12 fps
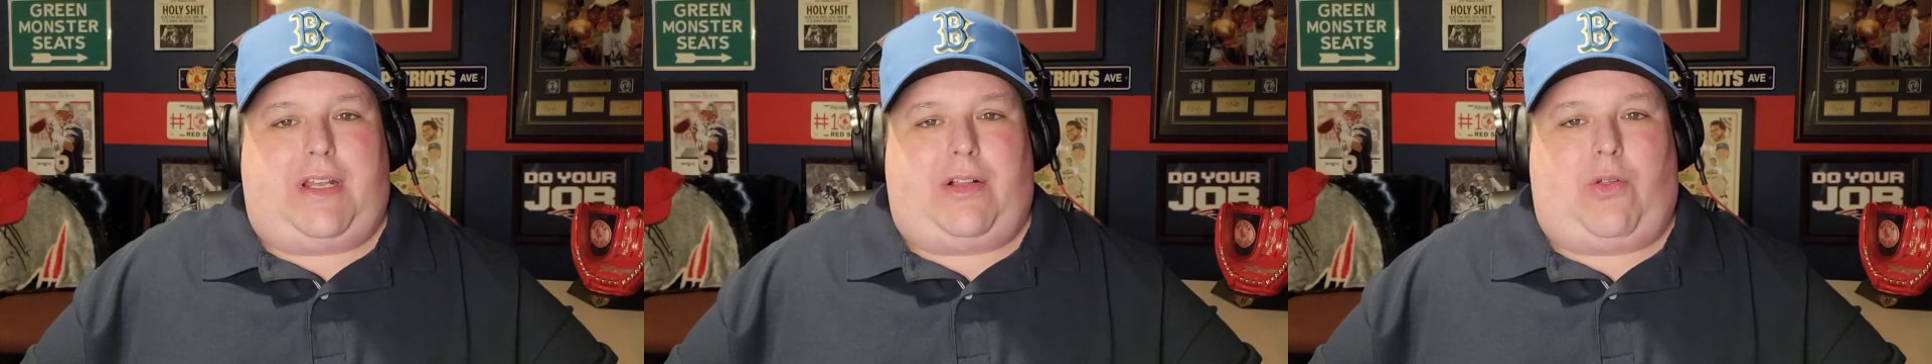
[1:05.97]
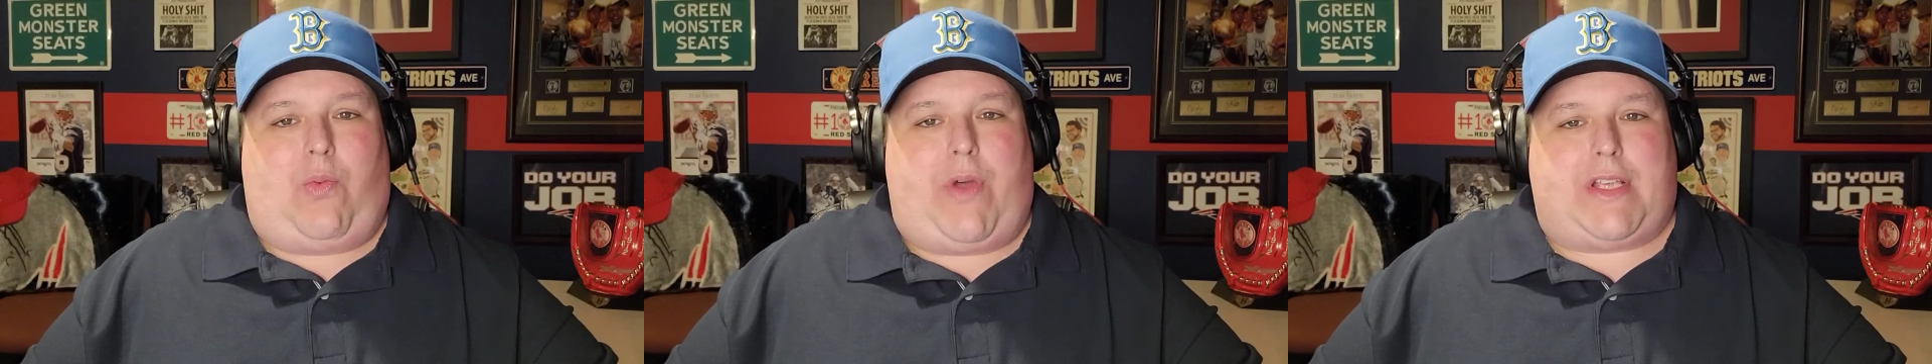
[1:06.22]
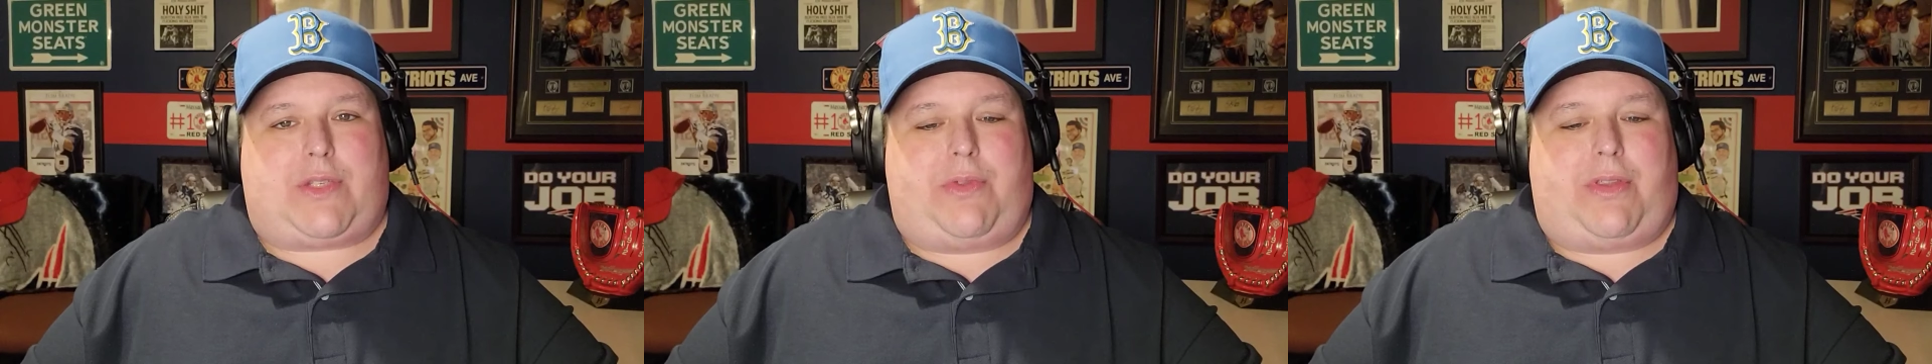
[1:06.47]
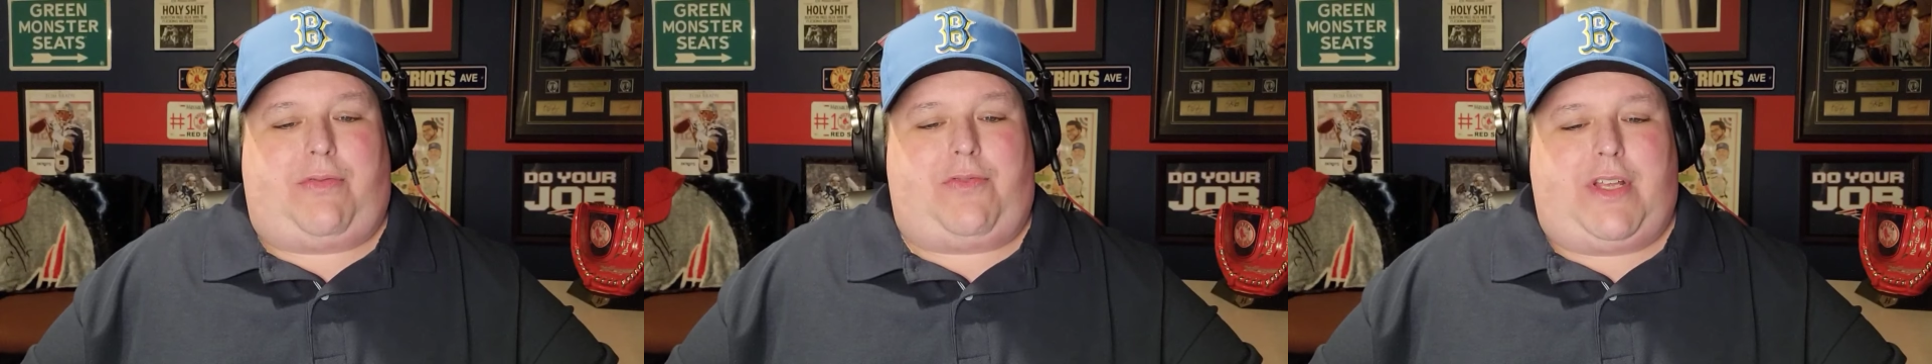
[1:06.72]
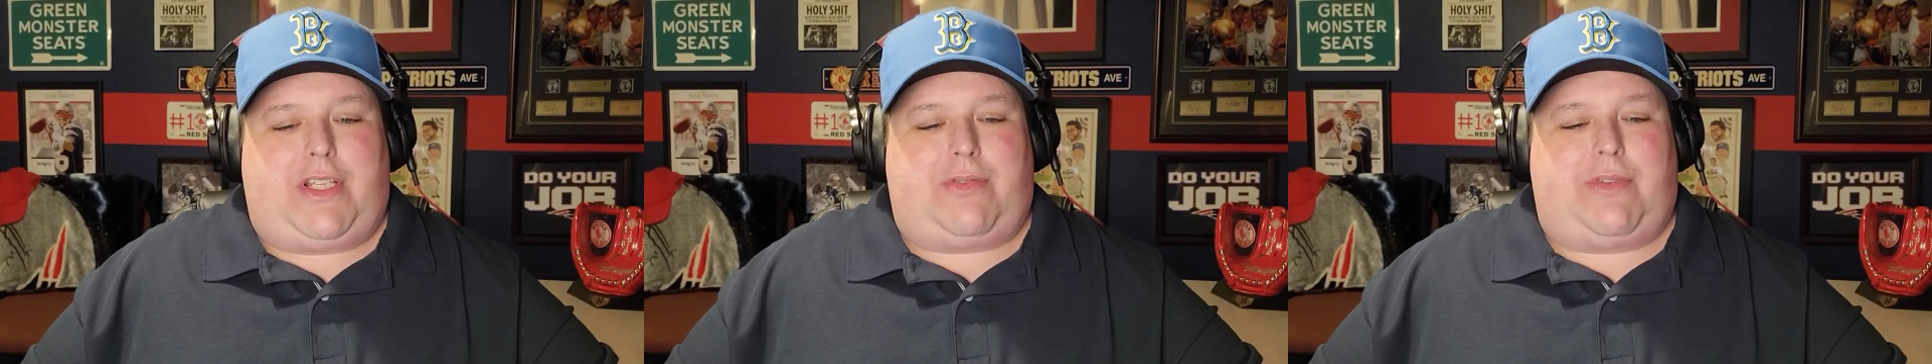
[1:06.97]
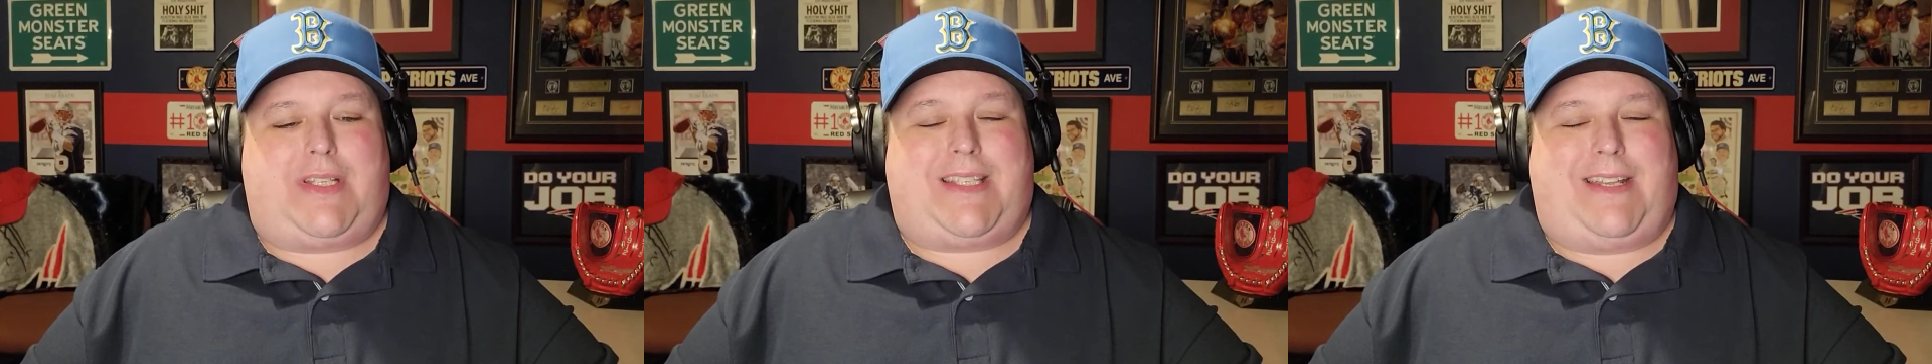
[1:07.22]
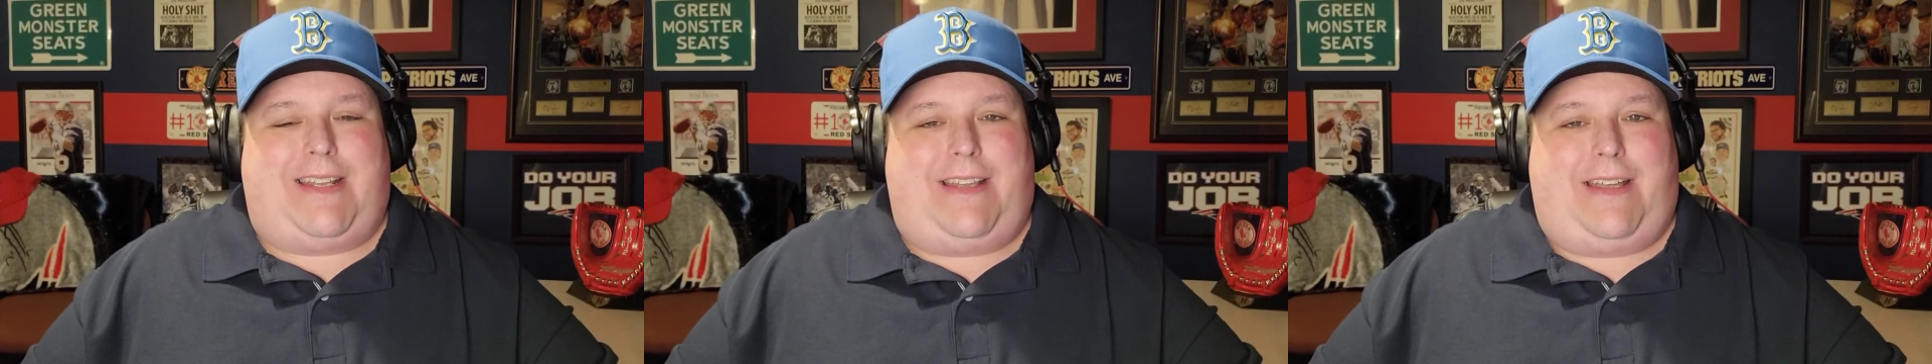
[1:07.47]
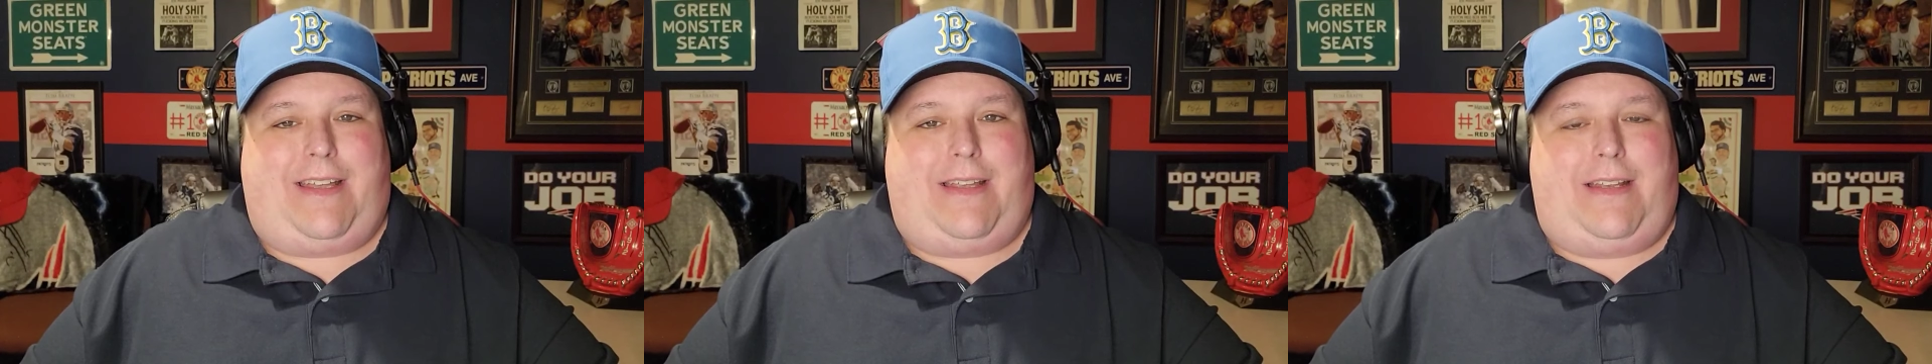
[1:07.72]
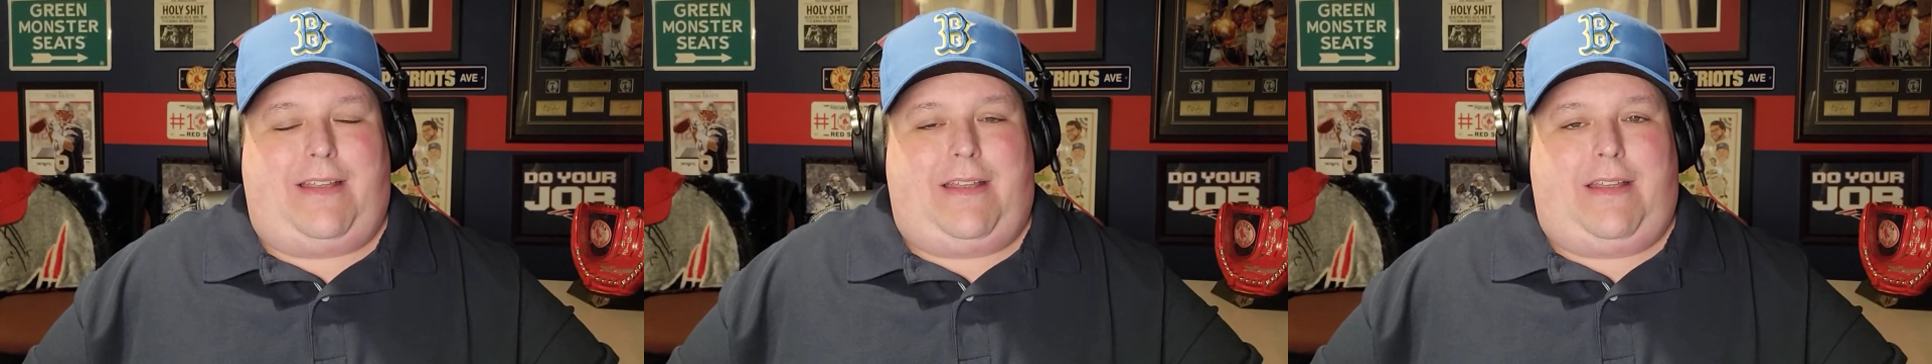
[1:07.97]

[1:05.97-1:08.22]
NL West with a victory tonight.